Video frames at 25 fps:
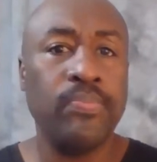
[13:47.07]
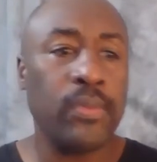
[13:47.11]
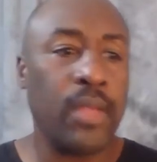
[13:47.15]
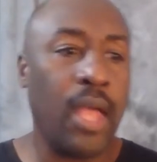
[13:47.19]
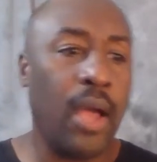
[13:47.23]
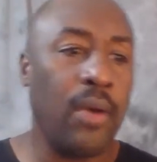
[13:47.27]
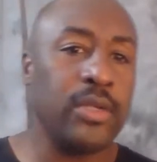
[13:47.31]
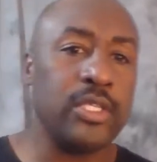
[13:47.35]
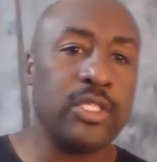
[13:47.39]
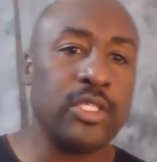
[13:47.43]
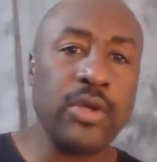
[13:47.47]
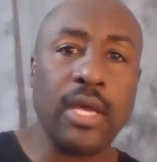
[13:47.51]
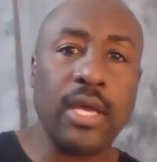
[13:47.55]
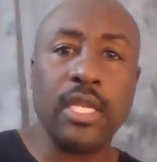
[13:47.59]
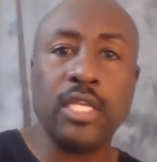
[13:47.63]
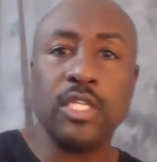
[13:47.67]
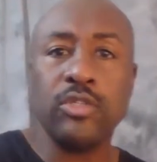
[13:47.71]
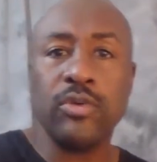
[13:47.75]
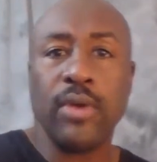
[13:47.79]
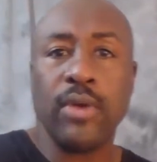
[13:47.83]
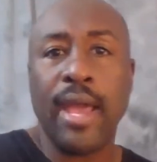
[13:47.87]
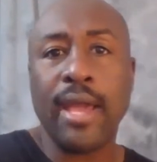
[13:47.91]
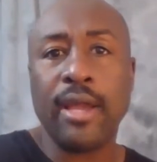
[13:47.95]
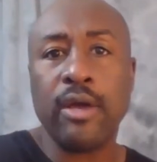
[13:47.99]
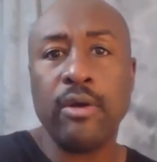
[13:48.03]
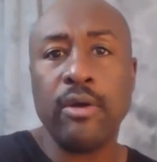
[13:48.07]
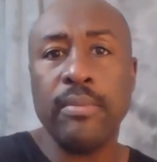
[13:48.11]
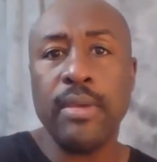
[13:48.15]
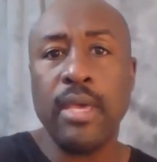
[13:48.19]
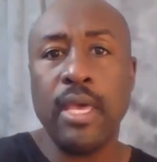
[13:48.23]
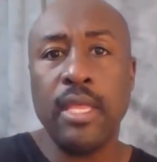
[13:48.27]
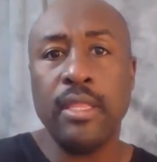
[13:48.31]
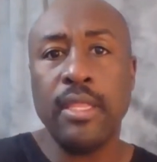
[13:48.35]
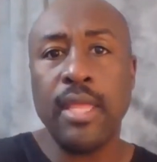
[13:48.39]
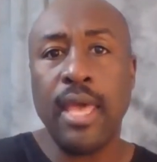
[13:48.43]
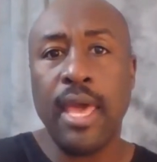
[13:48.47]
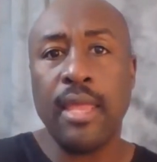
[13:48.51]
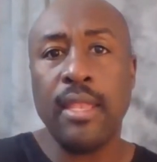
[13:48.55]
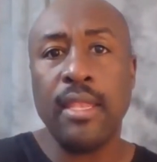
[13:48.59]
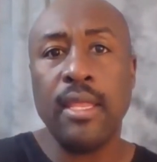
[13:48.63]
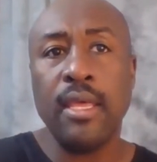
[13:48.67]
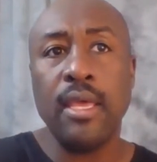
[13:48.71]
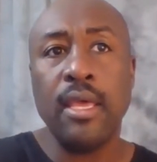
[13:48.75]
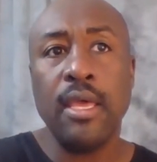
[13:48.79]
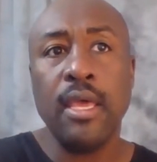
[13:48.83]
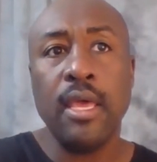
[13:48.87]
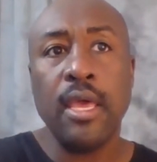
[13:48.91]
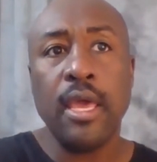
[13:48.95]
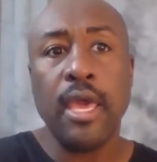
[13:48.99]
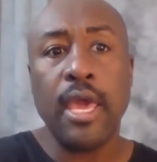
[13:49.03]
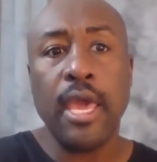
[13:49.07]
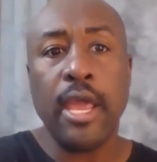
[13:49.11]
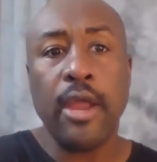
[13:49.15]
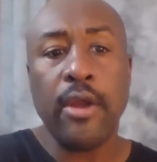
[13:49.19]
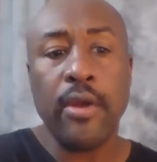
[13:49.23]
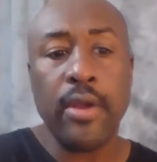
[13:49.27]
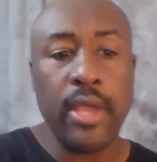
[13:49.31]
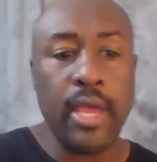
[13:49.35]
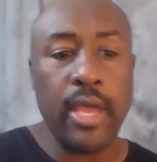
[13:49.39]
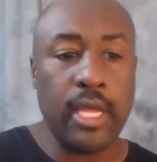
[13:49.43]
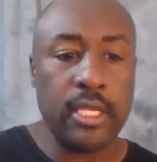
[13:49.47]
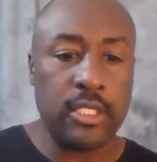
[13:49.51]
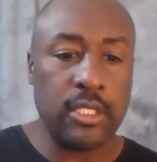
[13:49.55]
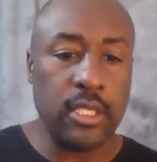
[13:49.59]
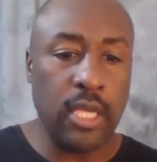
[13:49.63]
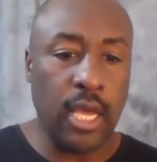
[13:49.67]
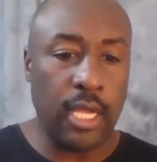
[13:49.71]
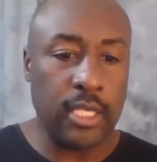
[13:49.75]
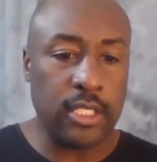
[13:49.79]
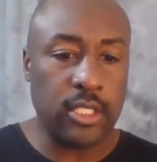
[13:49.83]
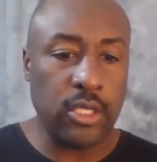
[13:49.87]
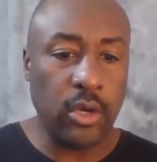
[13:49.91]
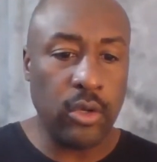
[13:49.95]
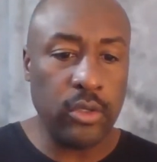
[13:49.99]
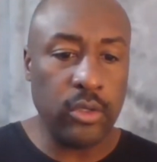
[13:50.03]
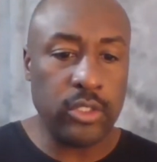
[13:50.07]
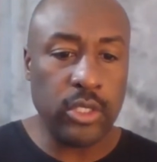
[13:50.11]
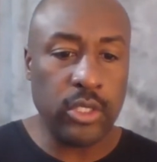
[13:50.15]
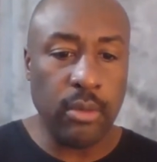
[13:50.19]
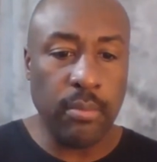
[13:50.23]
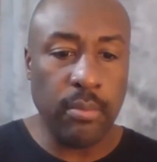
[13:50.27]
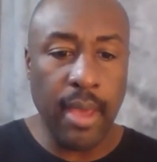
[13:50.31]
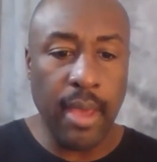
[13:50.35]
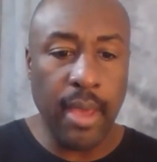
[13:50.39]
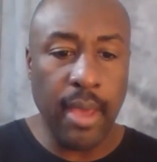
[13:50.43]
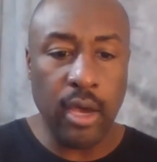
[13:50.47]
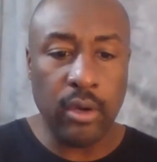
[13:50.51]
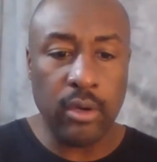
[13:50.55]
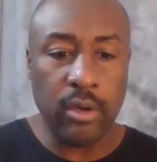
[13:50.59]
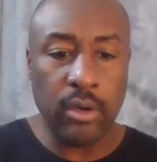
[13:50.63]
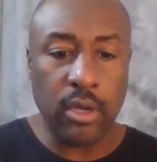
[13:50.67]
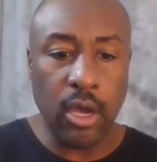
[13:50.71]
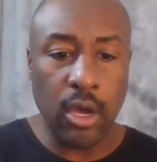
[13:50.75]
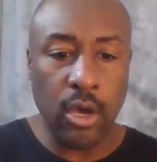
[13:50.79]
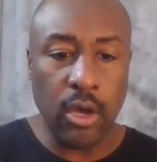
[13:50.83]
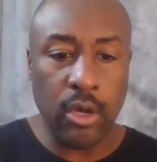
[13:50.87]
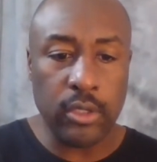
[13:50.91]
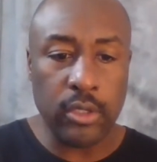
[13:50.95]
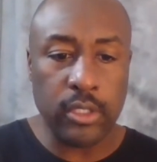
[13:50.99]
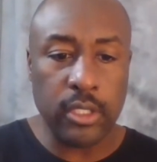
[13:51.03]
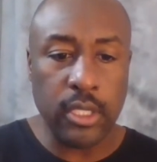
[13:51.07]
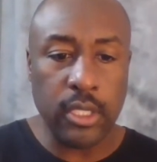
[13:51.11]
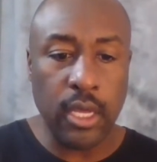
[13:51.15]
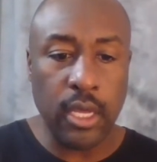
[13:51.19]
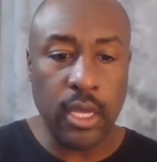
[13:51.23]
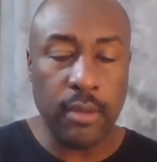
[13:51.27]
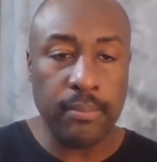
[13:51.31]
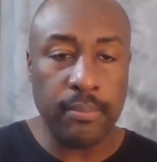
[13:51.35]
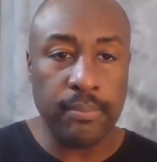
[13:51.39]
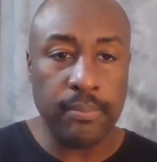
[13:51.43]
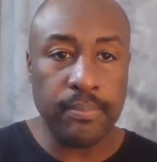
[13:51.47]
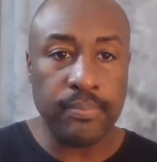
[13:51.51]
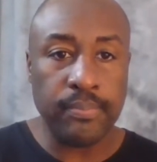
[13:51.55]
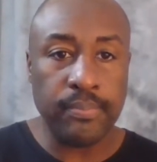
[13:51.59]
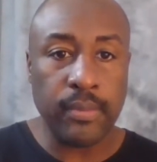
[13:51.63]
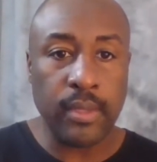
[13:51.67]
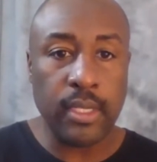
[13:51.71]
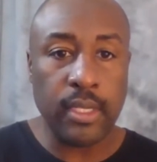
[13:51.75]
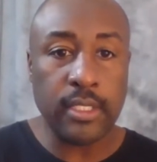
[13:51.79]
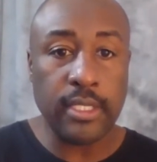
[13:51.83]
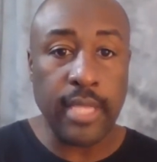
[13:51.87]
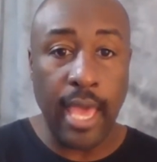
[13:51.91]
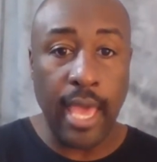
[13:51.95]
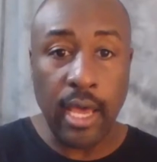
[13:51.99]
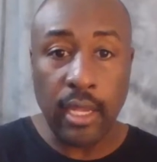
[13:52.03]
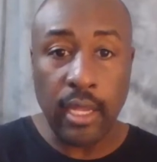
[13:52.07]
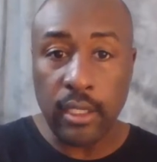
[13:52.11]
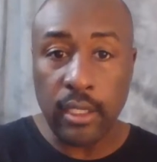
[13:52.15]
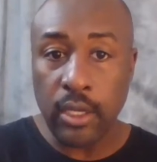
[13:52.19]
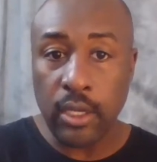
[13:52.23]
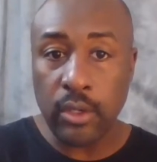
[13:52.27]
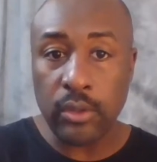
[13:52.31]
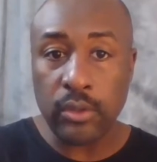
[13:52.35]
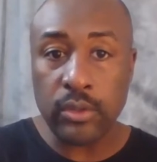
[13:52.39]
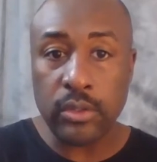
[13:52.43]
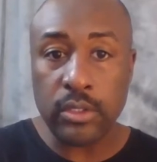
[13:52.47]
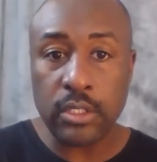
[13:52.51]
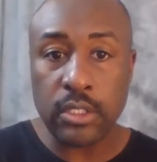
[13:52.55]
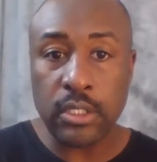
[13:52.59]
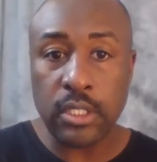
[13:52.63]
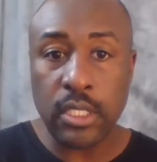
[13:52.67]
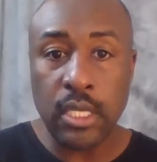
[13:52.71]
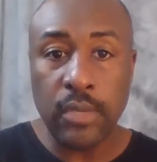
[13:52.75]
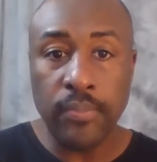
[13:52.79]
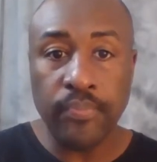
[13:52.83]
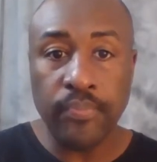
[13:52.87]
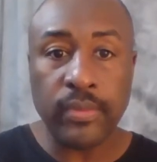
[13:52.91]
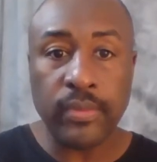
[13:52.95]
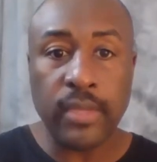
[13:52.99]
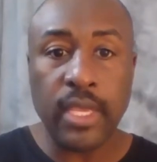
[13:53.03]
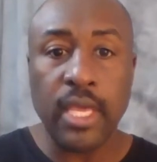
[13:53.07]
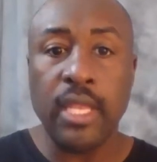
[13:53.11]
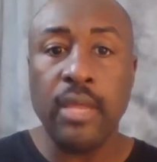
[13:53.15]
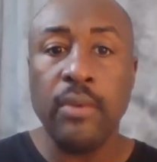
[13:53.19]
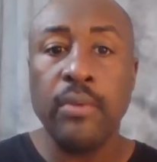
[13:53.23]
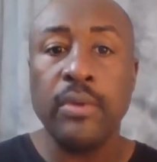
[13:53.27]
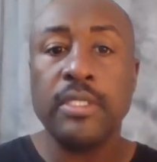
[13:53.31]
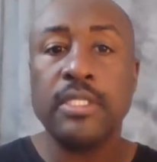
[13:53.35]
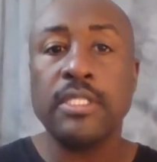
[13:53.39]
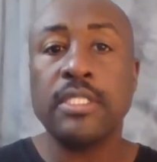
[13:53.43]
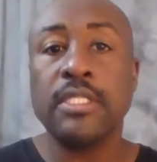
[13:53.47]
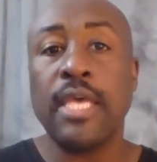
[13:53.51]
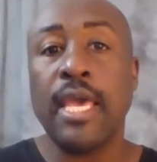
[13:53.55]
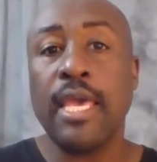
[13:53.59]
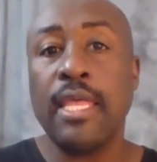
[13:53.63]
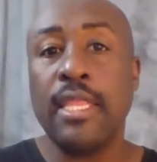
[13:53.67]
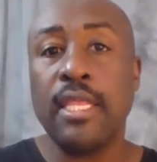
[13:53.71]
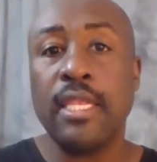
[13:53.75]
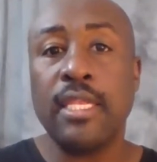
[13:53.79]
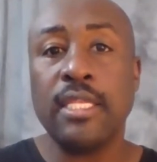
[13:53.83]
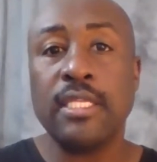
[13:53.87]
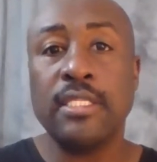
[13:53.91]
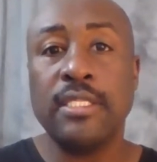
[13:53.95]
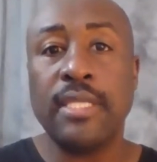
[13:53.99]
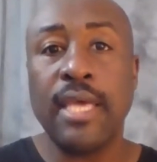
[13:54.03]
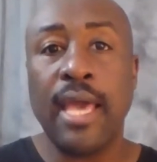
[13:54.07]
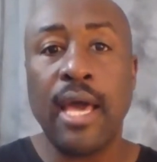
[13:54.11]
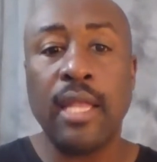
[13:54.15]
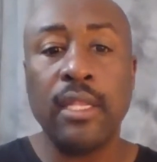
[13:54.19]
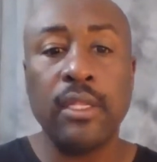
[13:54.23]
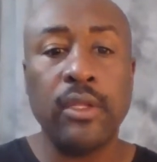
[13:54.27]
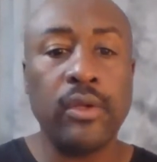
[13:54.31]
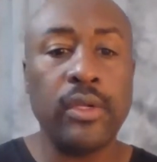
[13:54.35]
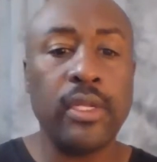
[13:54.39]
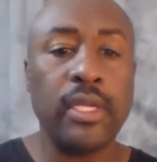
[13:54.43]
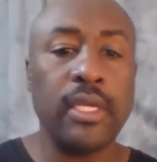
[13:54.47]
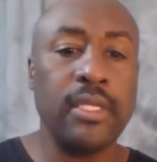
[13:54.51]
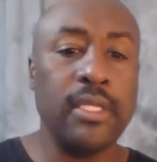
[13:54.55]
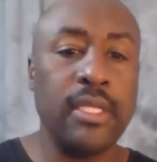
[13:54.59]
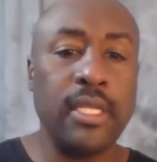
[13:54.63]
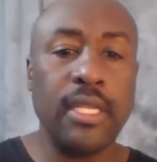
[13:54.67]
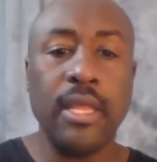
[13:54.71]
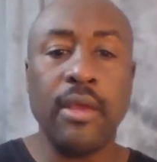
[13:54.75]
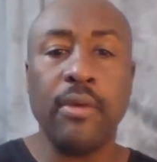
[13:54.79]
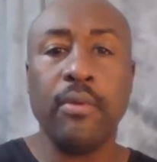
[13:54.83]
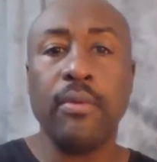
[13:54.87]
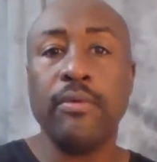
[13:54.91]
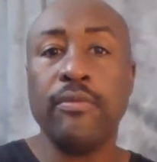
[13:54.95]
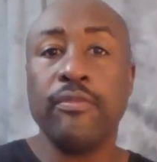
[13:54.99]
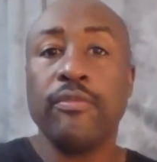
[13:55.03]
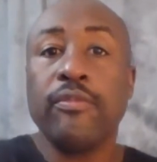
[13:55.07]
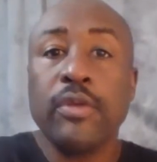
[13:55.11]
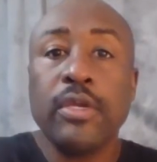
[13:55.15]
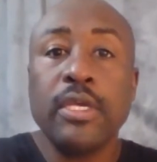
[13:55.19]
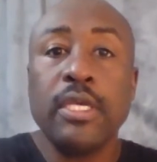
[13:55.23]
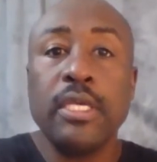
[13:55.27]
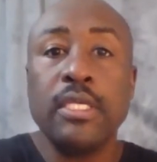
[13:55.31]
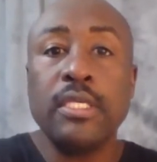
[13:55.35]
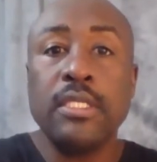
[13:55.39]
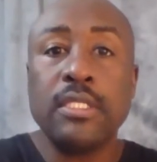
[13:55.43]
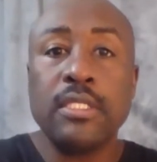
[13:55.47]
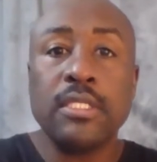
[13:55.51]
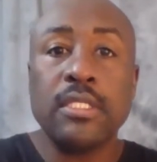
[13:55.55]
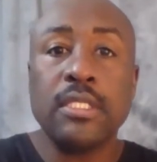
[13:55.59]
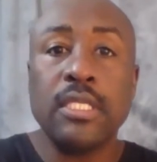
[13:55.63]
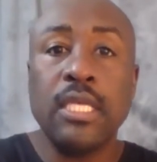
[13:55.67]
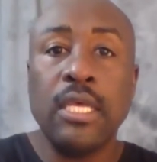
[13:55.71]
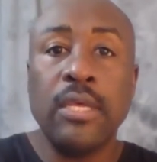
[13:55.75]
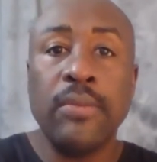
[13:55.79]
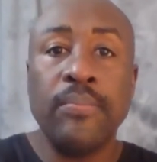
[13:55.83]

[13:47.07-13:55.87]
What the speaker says: I would try to drag them in that area I told you about called downloads, and it would say that it's downloading, and then it would freeze.